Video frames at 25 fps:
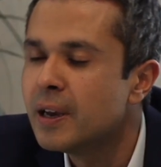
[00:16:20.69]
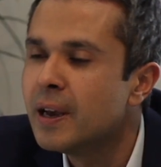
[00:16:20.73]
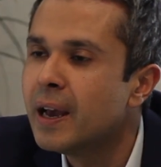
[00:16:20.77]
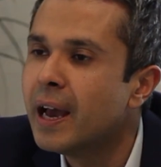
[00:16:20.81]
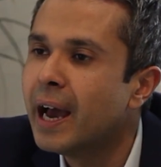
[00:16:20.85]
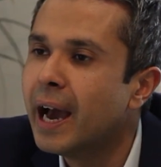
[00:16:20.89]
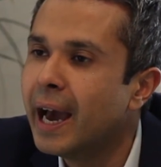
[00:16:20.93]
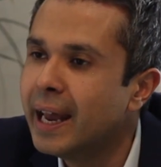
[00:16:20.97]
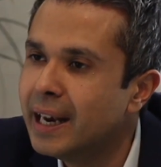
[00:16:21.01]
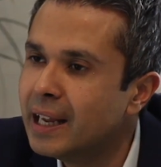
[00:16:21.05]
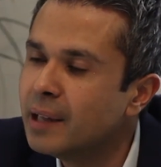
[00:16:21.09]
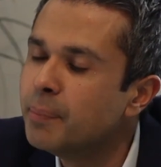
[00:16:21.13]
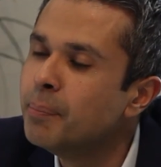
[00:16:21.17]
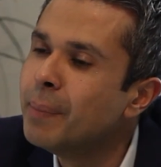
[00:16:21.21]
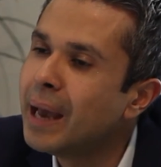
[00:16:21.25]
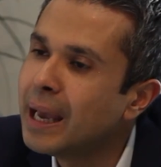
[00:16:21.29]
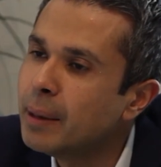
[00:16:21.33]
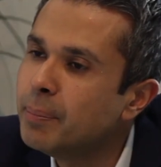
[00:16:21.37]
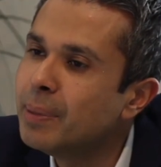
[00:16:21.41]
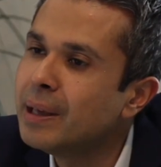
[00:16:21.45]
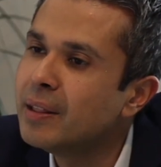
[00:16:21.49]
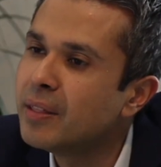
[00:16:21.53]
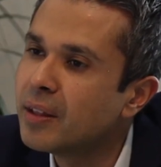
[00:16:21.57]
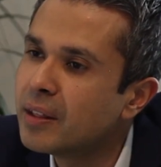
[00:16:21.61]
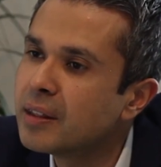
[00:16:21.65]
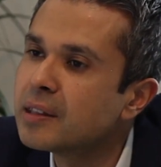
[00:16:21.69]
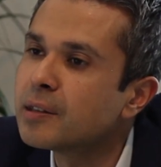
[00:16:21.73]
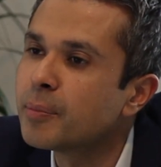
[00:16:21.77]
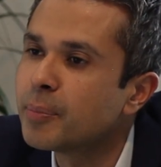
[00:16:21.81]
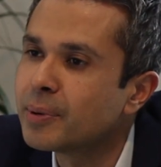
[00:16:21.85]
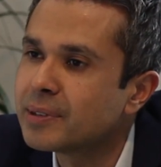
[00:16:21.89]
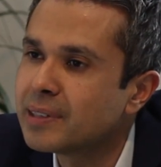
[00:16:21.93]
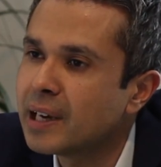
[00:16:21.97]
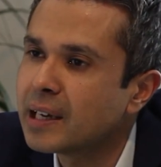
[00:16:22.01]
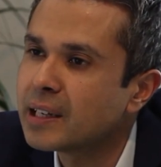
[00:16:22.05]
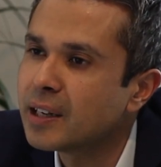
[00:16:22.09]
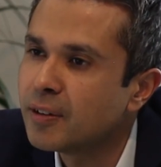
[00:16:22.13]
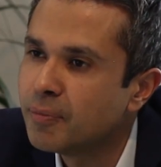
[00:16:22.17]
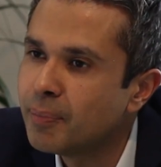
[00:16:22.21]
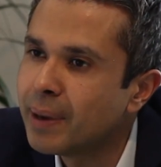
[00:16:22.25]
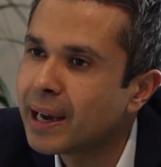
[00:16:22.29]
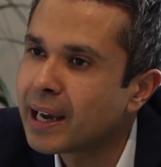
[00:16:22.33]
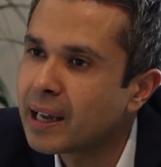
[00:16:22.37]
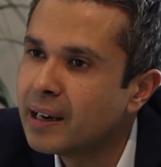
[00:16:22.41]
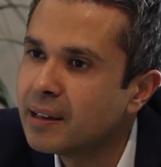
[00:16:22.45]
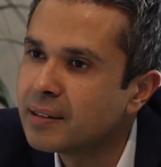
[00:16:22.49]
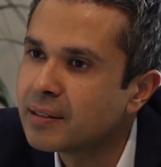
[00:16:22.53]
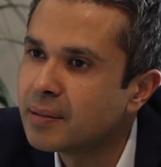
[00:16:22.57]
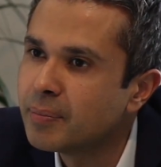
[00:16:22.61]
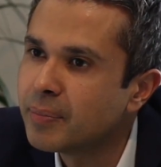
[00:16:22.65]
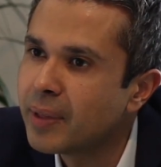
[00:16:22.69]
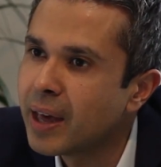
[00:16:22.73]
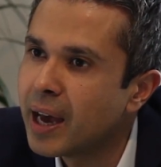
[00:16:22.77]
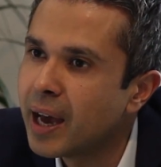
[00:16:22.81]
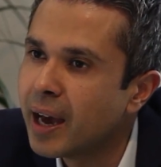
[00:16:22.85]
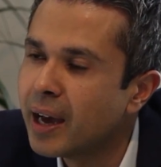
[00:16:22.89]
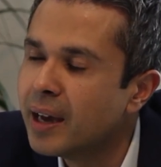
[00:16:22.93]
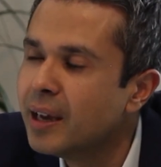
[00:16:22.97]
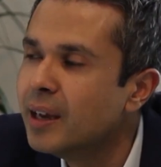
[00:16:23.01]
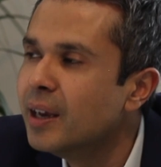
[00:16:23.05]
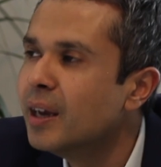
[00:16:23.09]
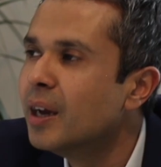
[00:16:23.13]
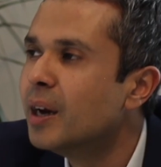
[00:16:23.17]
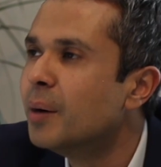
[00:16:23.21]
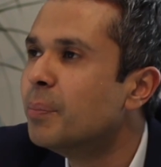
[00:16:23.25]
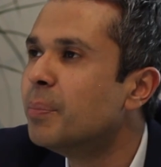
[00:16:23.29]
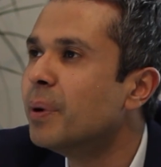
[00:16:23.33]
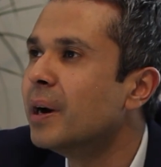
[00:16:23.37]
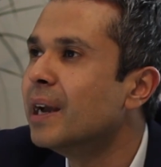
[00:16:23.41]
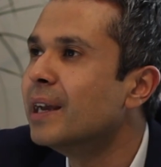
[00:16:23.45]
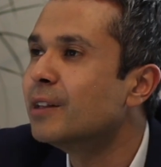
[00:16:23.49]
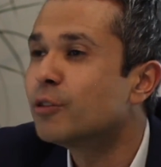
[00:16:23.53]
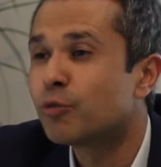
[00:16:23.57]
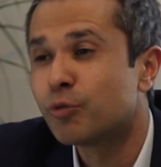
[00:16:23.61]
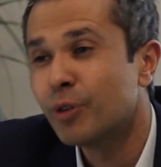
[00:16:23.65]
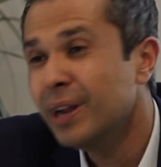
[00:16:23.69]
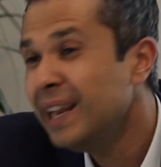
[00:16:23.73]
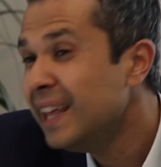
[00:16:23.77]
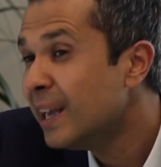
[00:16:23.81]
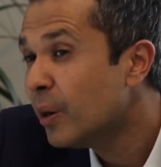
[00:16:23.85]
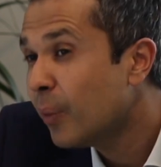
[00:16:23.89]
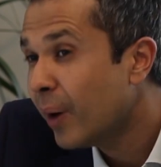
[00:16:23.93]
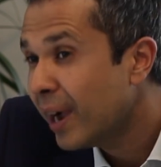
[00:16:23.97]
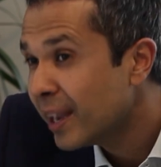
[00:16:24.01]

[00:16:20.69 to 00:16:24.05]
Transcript: and it may be that there's a protective mechanism there. But it's really quite